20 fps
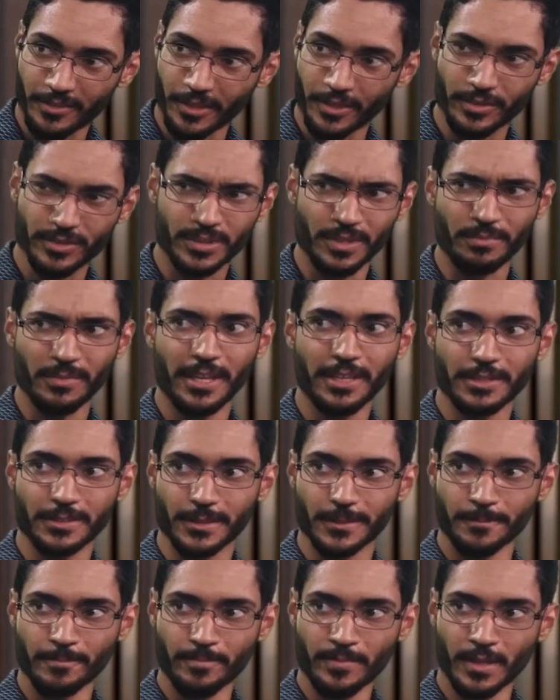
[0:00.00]
you. It's
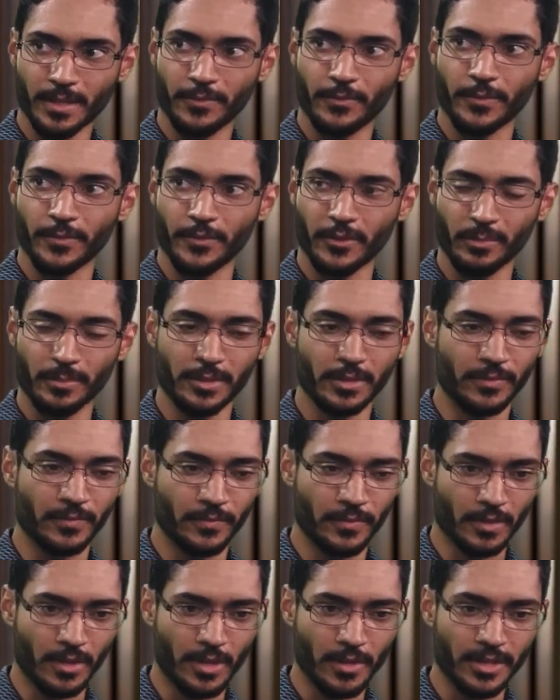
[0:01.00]
amazing, a fulfillment of
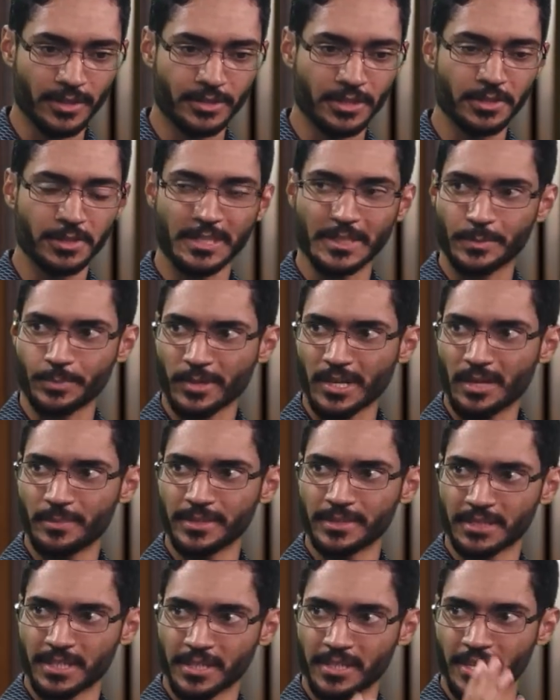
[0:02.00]
all that Jesus
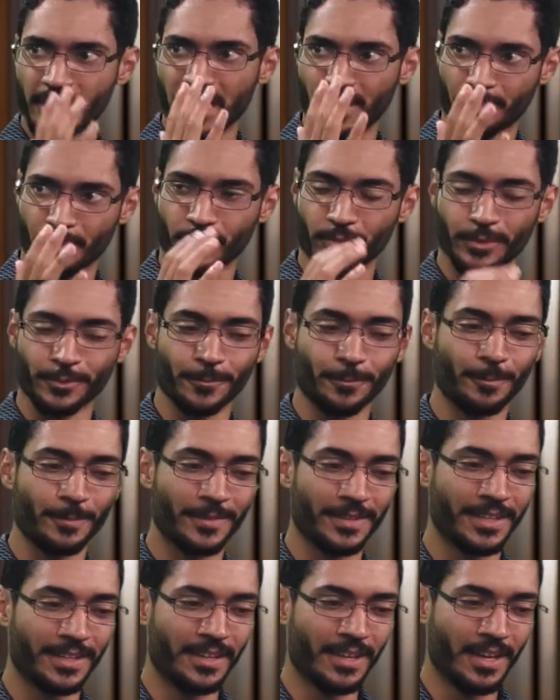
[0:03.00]
promised in the upper room,
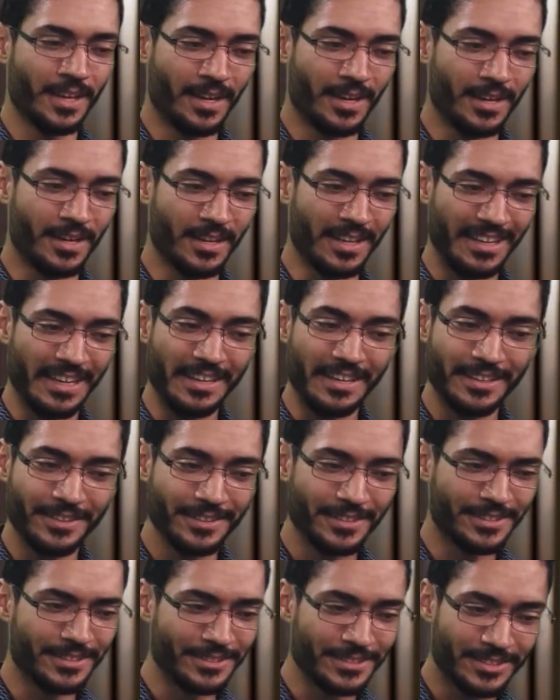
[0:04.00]
uh, and
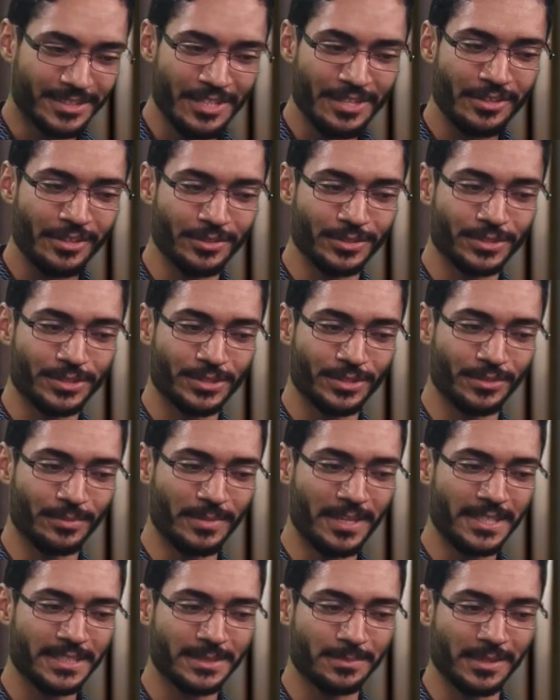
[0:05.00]
it continues to
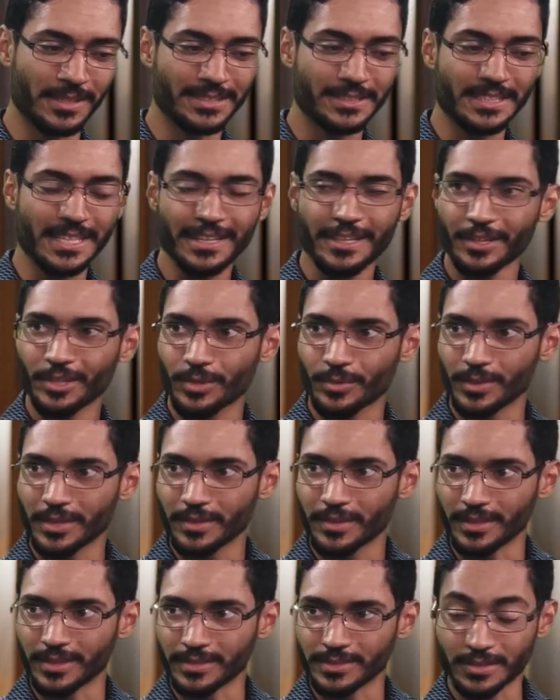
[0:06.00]
amaze me. Second
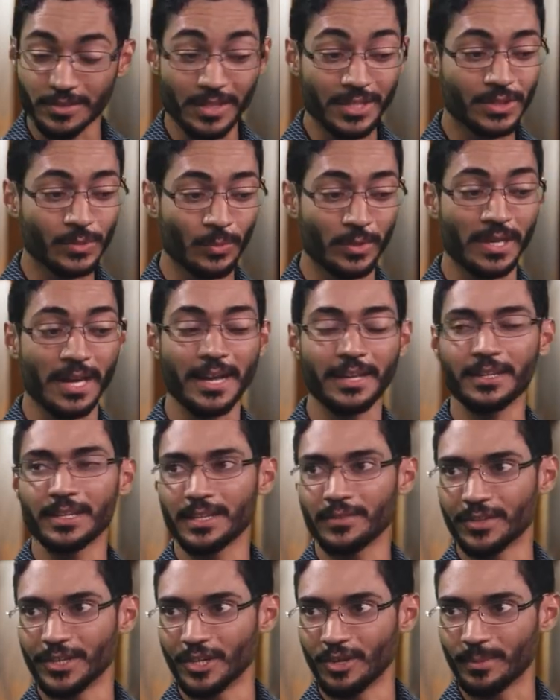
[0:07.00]
Corinthians, this one I didn't
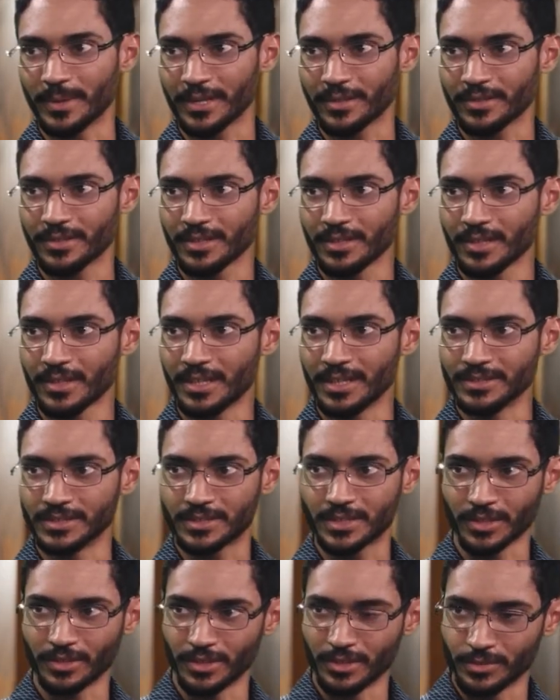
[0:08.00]
even know about
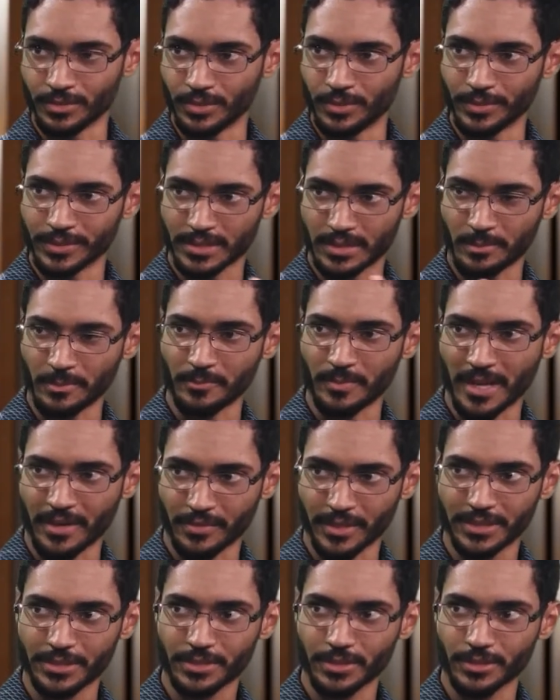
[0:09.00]
until doing some of my
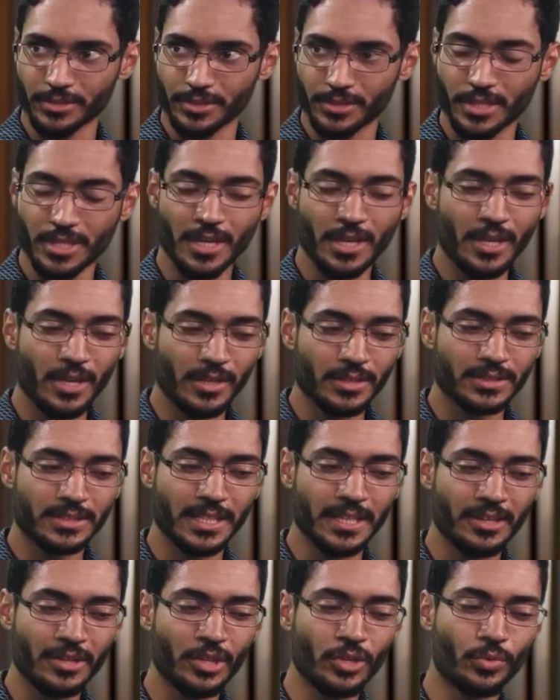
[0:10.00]
research. Mm-hmm.
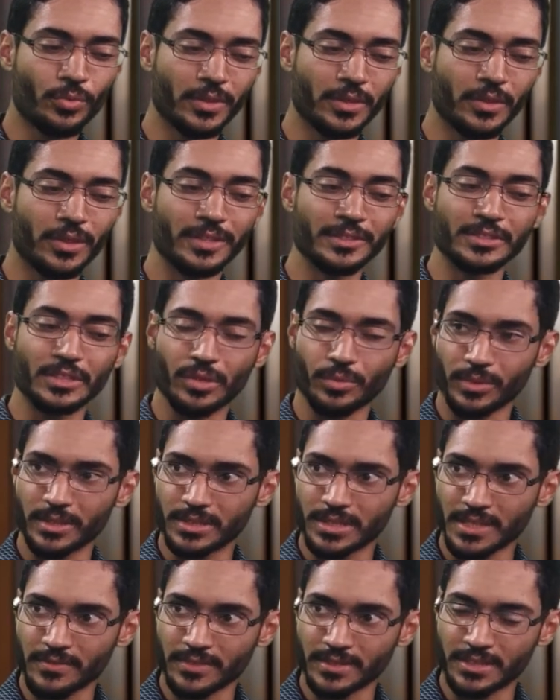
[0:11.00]
Second mm -hmm. Corinthians three
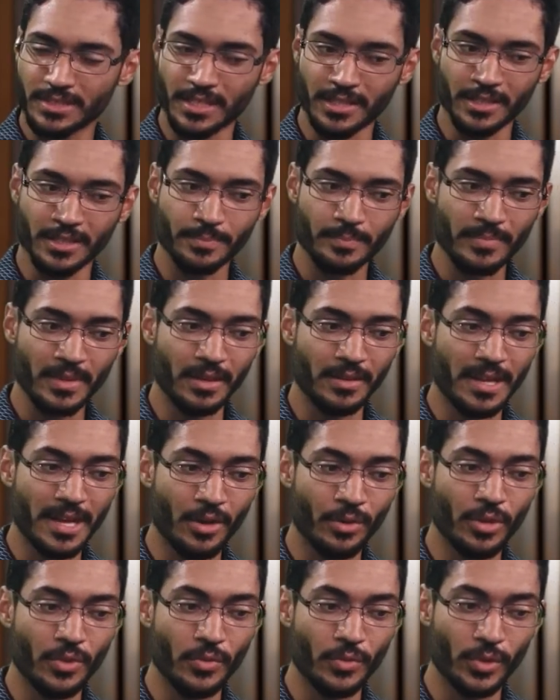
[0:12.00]
seventeen.
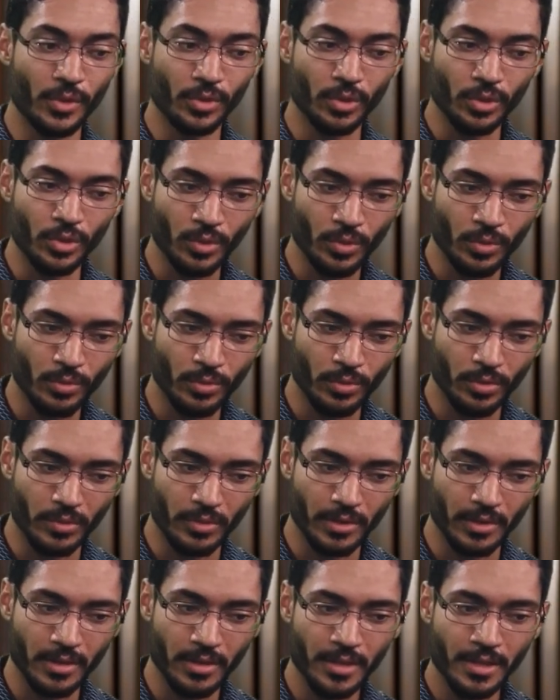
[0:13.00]
Now the
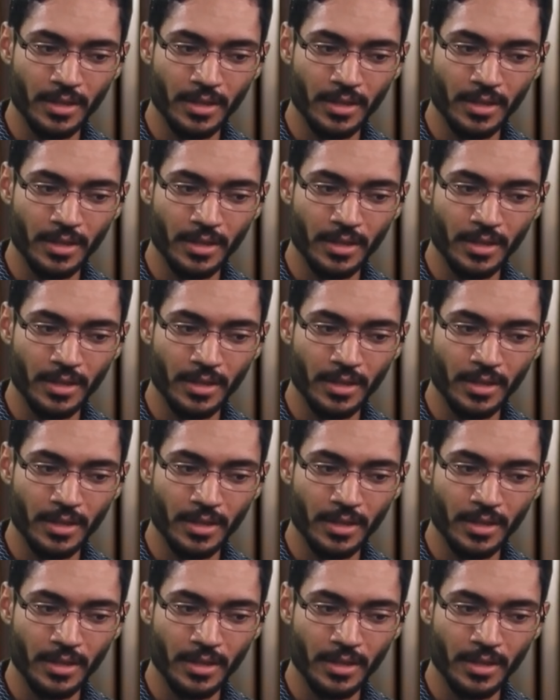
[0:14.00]
Lord